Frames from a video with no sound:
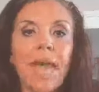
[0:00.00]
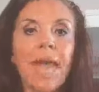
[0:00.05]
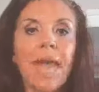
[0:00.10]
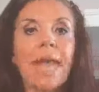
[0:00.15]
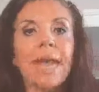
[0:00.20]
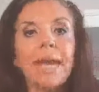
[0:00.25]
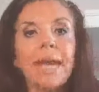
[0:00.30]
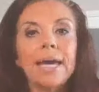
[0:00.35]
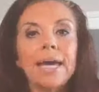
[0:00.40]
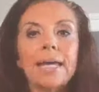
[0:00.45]

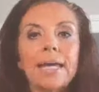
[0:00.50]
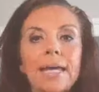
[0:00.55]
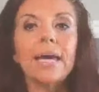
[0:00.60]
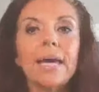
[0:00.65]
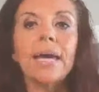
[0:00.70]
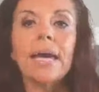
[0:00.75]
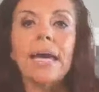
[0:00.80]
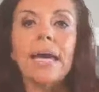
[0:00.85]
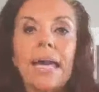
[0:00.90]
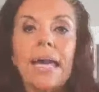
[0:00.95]

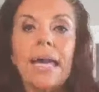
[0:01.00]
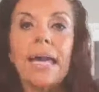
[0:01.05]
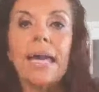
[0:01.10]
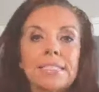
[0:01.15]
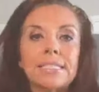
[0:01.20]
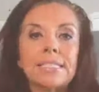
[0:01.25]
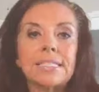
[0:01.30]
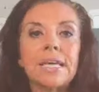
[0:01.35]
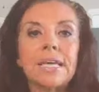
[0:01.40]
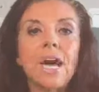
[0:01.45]
and
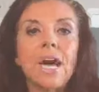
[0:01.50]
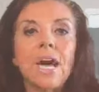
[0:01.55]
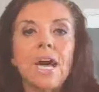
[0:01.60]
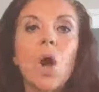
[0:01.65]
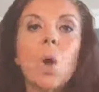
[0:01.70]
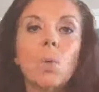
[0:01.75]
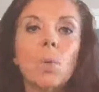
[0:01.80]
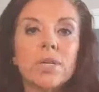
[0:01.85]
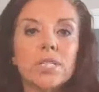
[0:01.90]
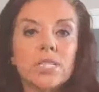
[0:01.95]
it's
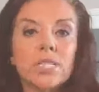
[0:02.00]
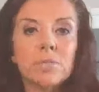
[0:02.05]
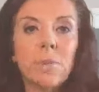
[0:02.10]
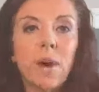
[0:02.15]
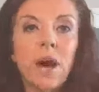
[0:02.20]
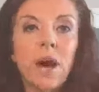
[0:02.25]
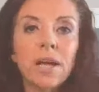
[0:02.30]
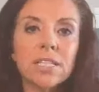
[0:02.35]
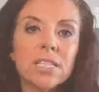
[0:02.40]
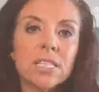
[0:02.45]

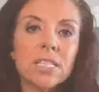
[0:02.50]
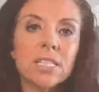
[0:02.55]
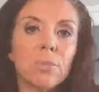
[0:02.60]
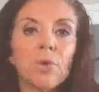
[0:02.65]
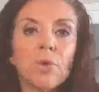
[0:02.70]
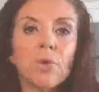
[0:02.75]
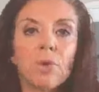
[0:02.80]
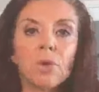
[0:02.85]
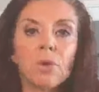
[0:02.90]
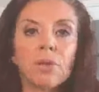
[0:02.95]

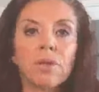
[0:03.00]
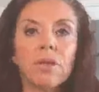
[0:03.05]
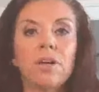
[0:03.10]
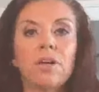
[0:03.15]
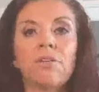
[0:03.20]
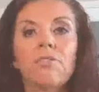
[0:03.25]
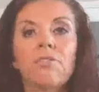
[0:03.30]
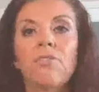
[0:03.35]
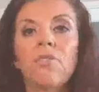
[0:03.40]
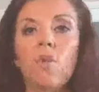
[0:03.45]

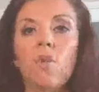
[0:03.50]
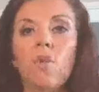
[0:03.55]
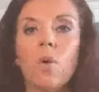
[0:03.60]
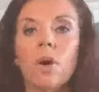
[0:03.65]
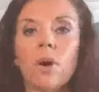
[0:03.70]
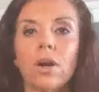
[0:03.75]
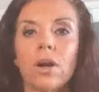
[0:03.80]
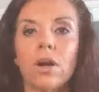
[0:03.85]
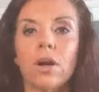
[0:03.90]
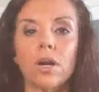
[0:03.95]
responsible
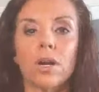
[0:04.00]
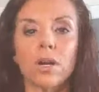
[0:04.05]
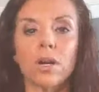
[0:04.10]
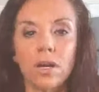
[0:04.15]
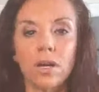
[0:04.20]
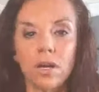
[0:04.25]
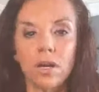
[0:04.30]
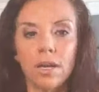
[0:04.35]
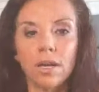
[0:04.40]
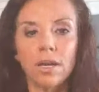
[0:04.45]

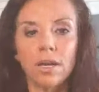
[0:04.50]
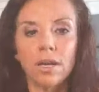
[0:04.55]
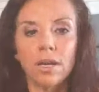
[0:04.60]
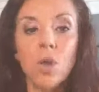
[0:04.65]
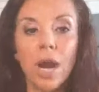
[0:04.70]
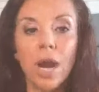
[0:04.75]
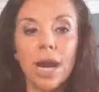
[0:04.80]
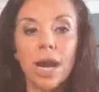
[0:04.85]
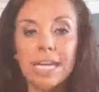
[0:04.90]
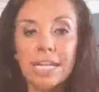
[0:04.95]
for
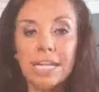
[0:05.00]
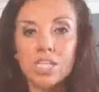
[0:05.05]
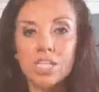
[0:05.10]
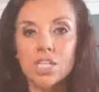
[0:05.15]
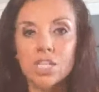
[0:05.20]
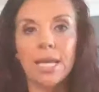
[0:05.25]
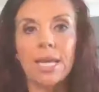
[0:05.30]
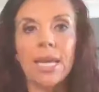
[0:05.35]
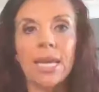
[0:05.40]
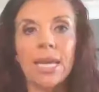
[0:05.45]

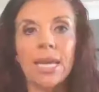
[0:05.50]
drainage.